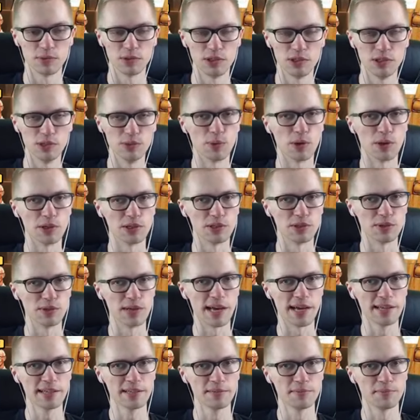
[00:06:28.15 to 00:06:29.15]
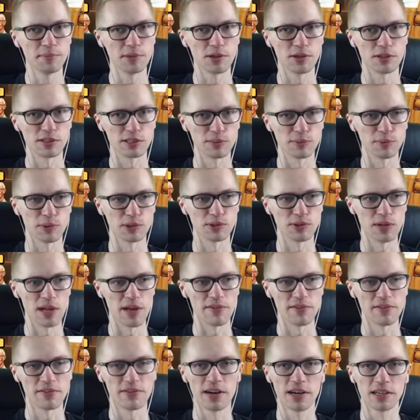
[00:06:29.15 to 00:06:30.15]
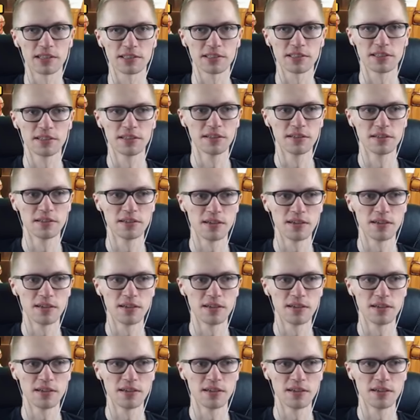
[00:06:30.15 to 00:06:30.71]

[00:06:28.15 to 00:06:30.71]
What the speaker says: you want to get because you want to level faster,